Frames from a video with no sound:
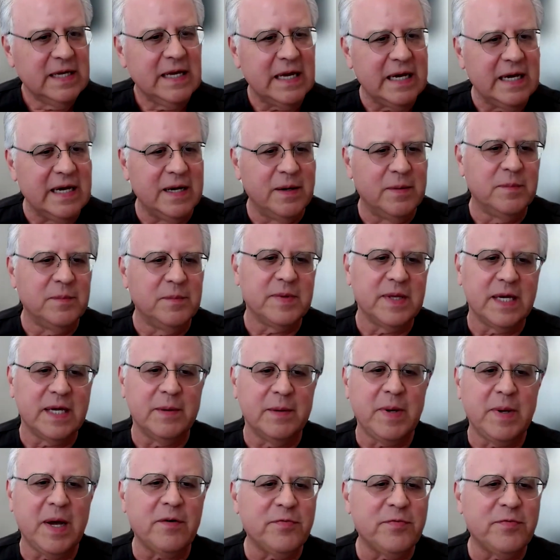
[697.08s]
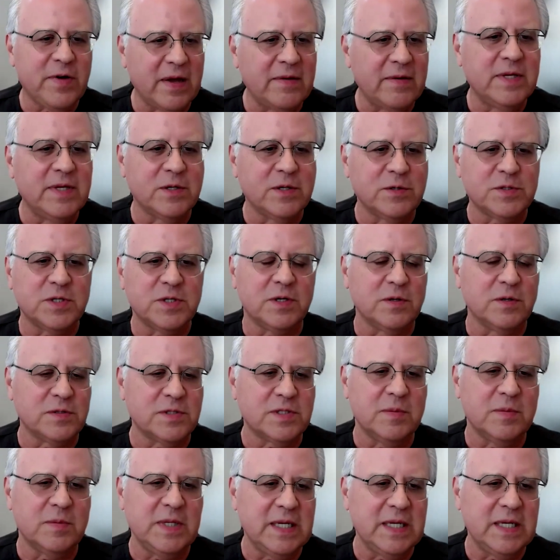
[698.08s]
About 5 years ago,
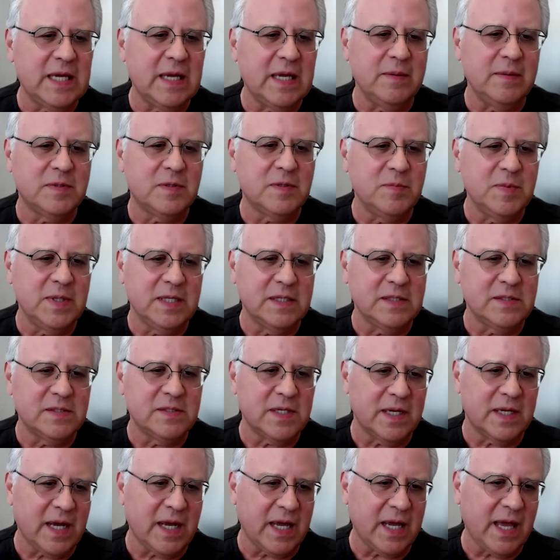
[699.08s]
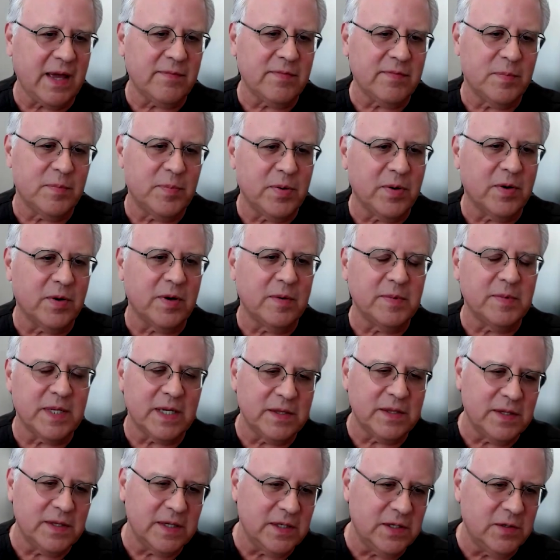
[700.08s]
somebody came to me and said, I have a program that
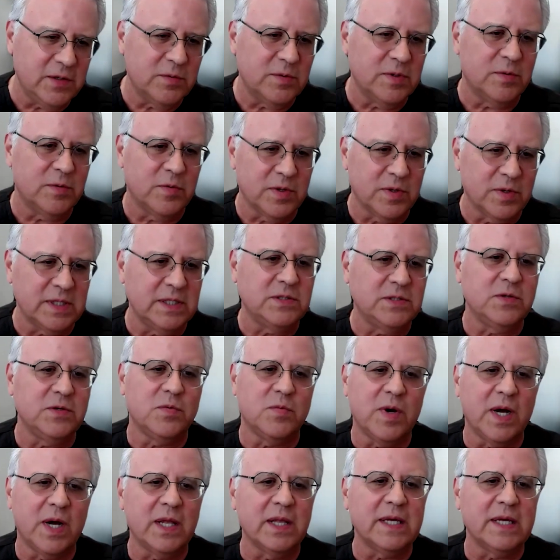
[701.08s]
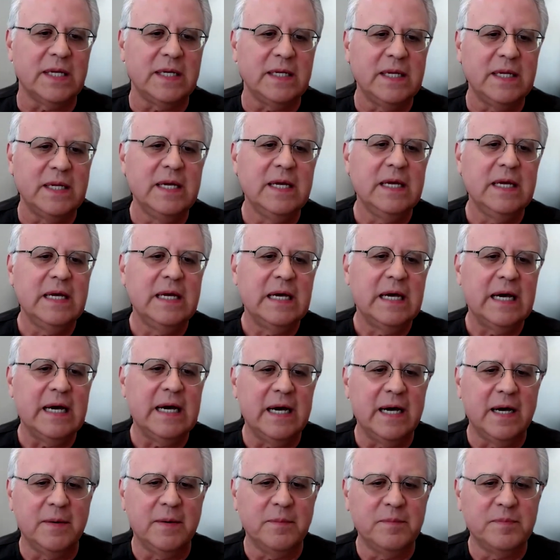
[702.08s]
I think you would really do well in.
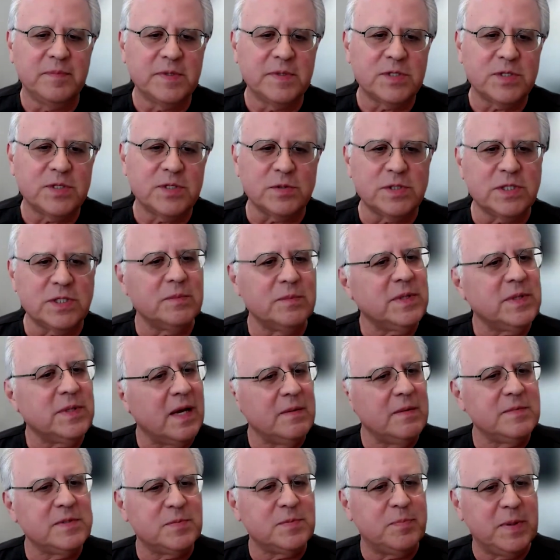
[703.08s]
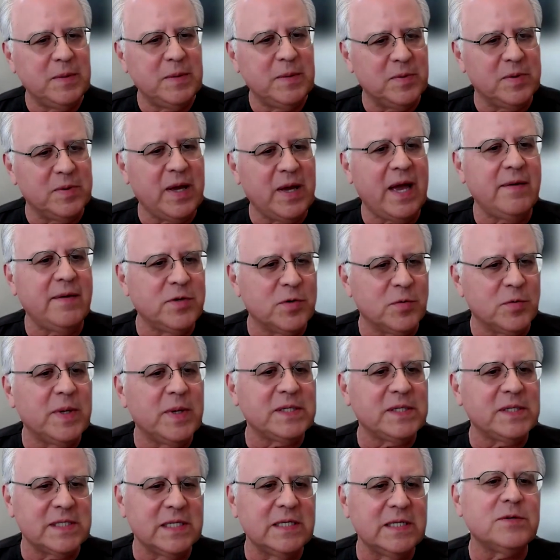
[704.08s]
So sometimes people have your
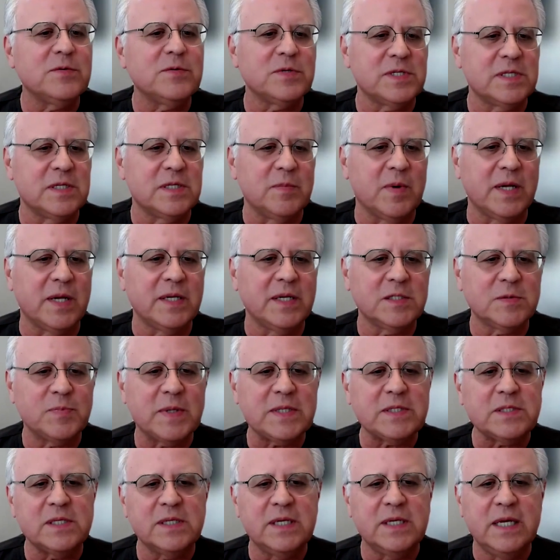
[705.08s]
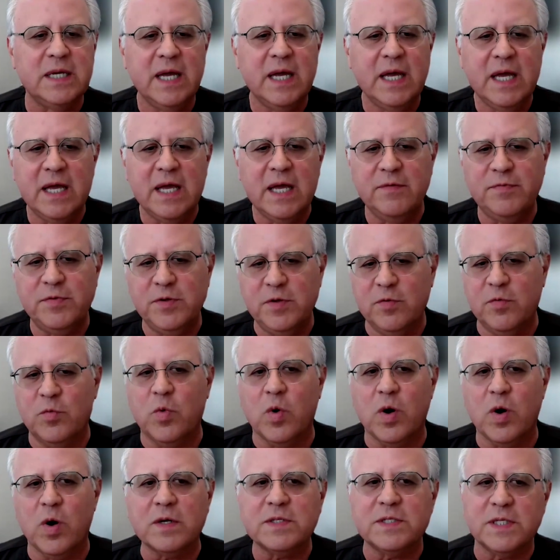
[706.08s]
best interest in mind, especially if you
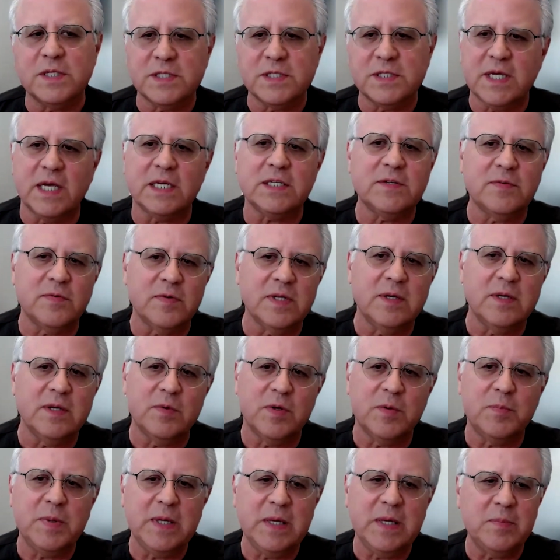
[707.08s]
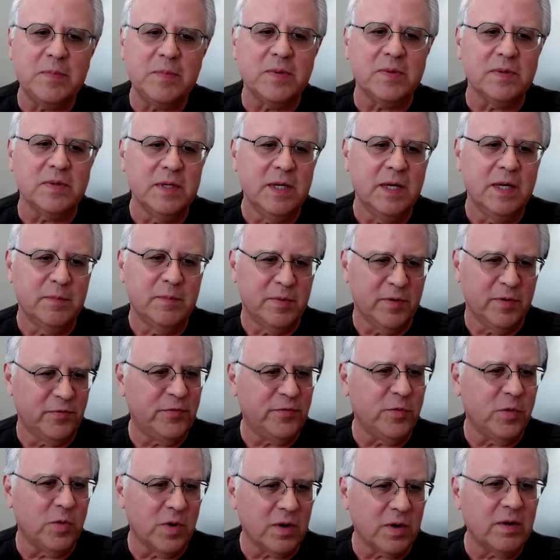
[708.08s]
work successfully with people
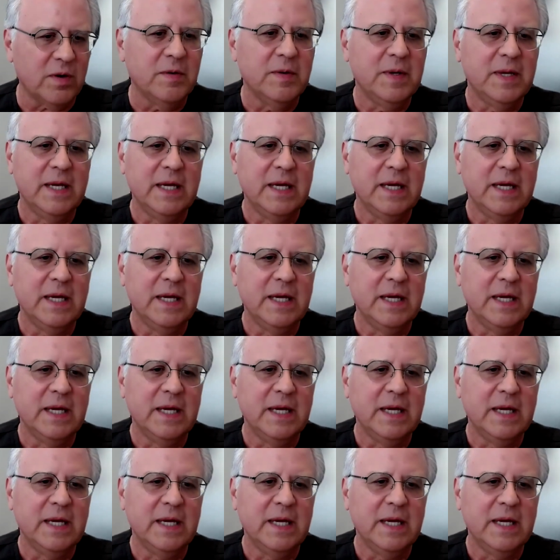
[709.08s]
before.